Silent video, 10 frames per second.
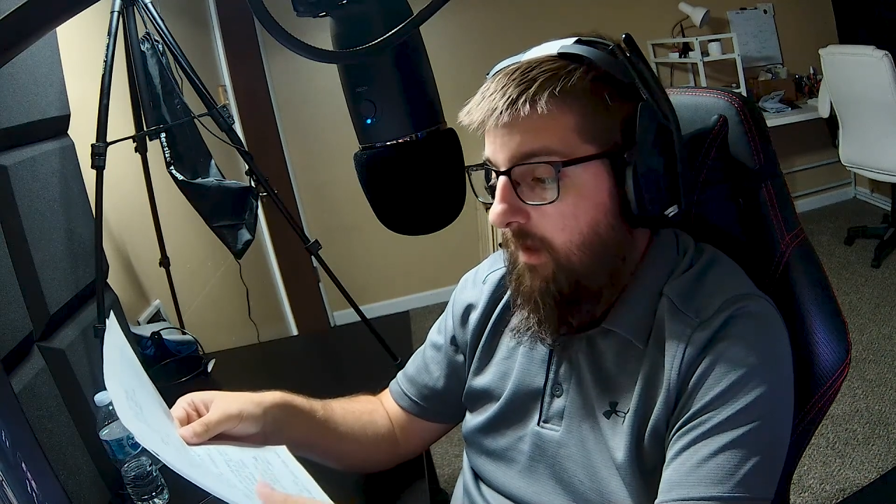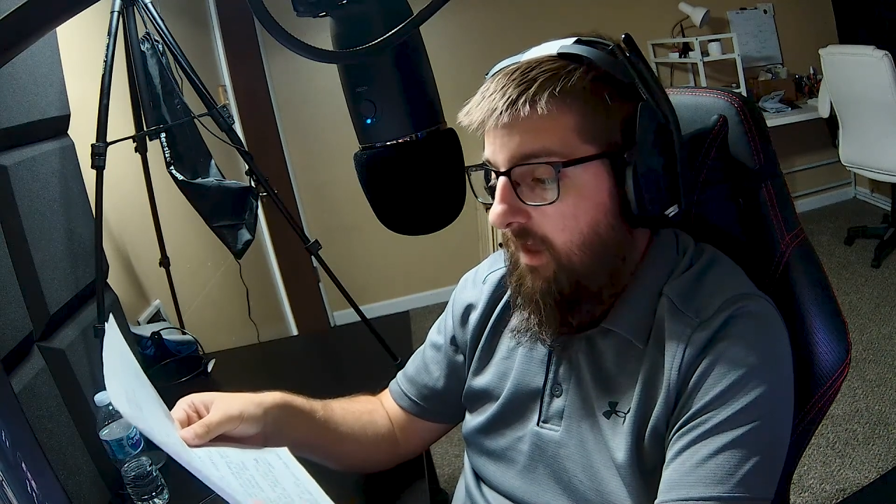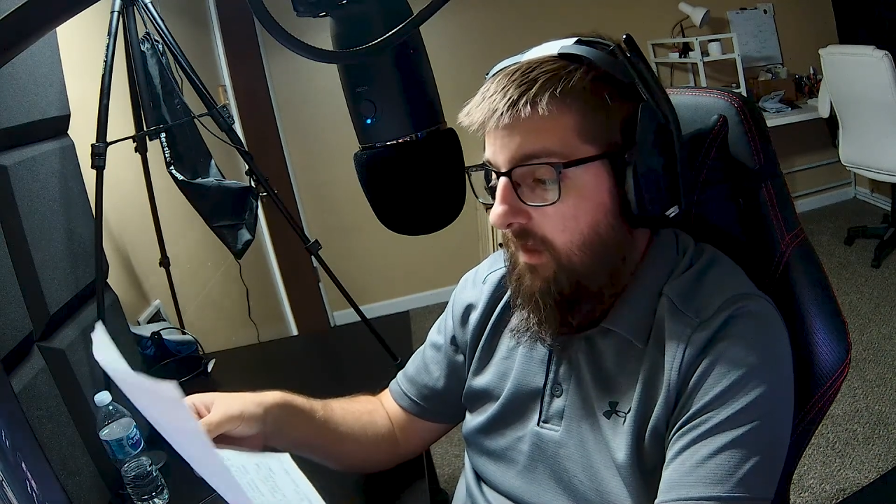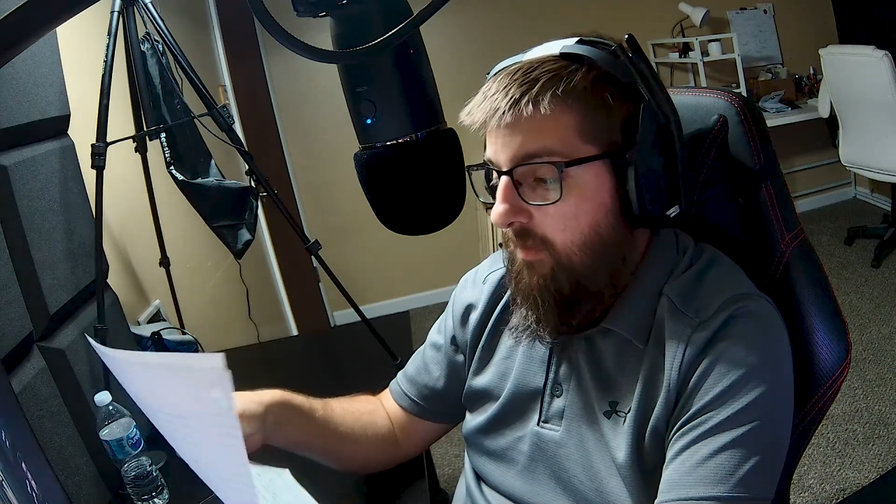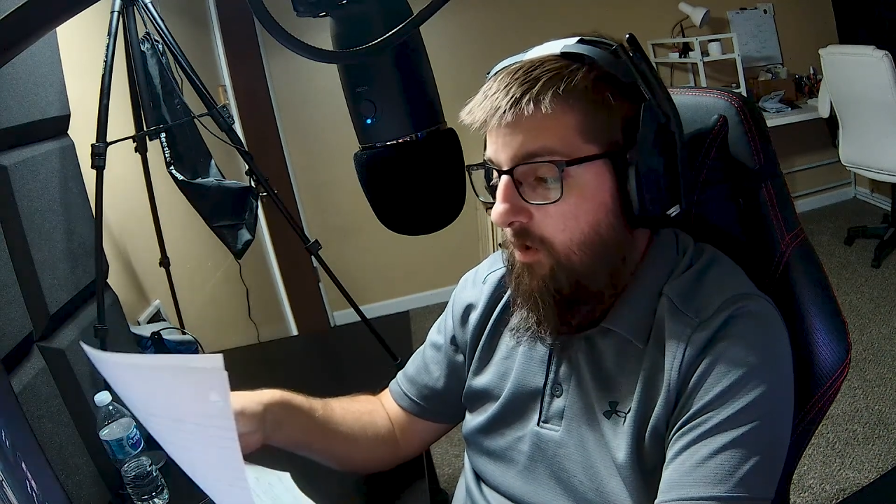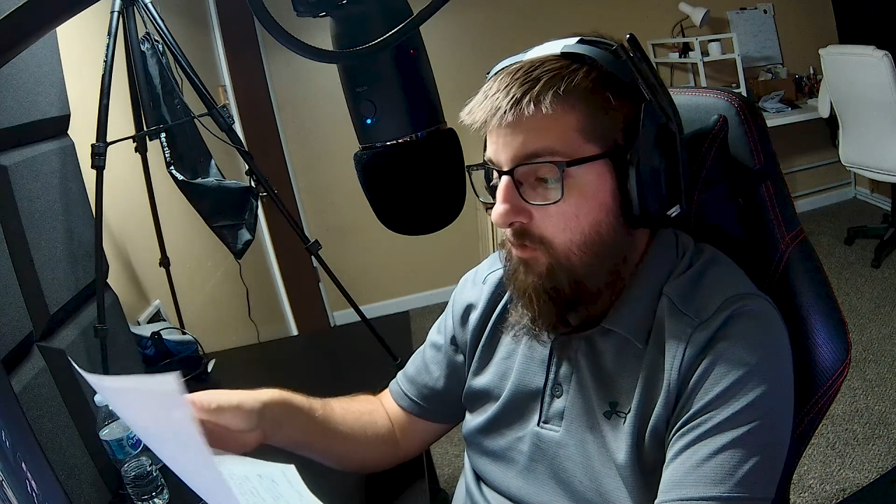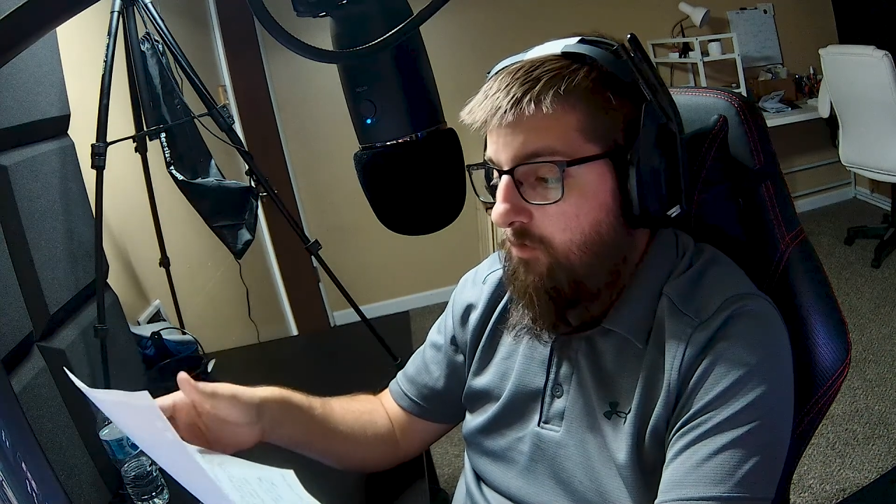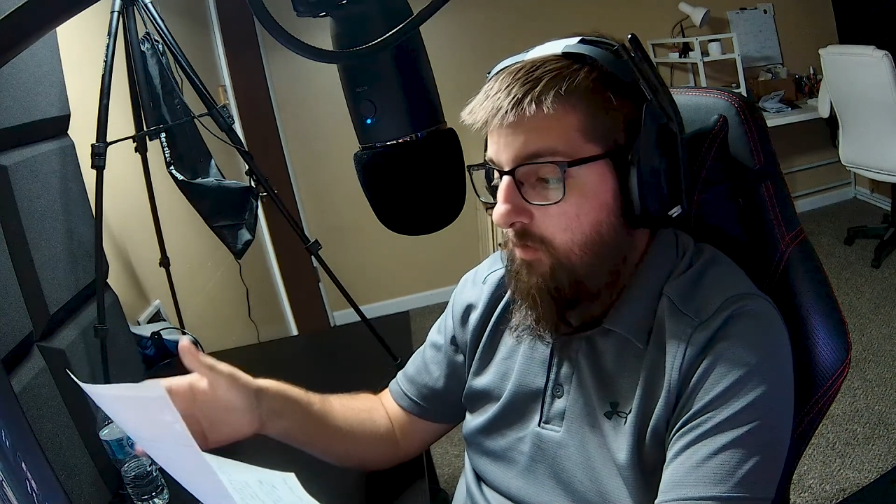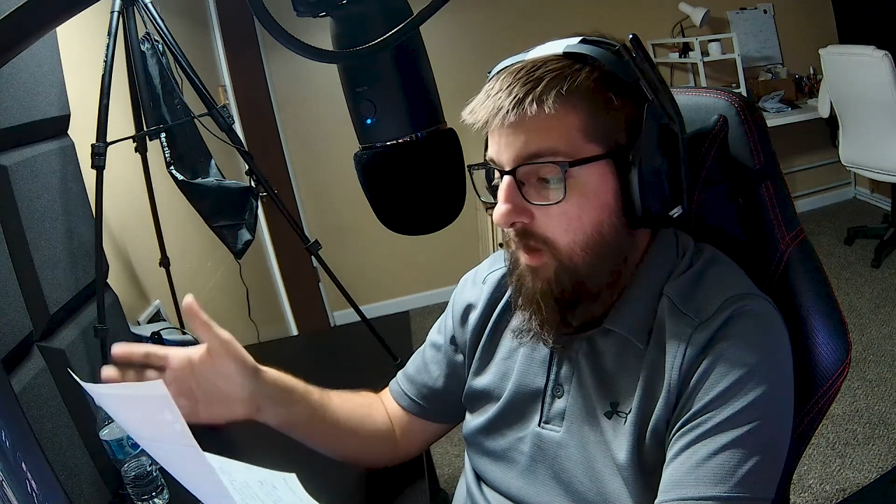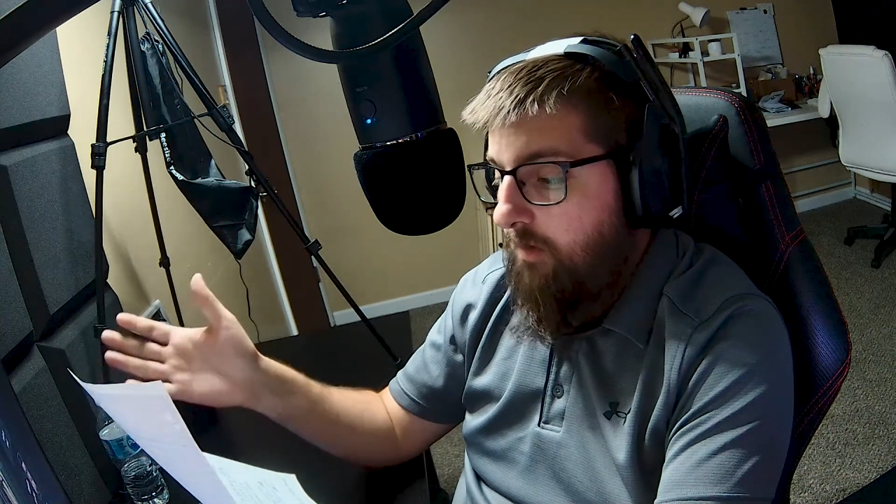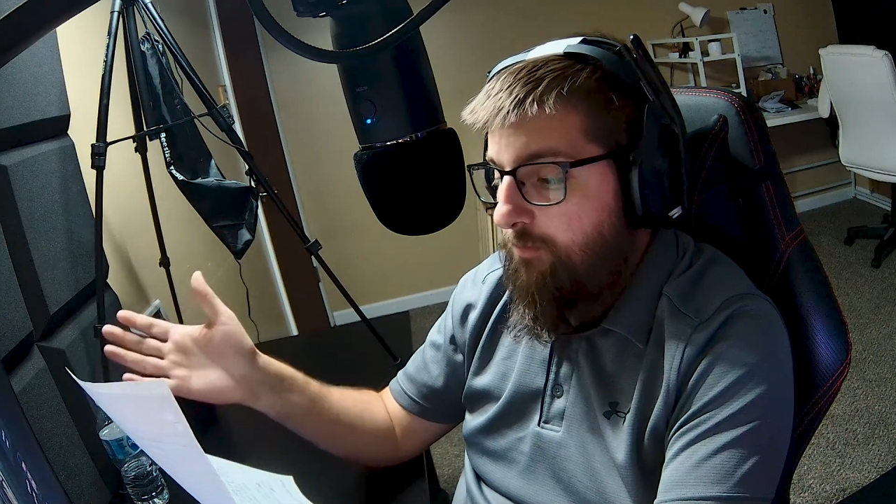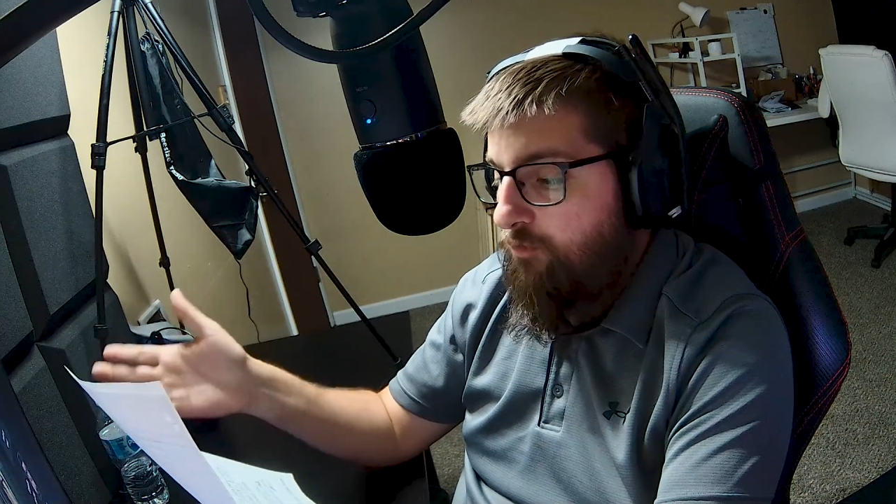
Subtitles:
and they also gave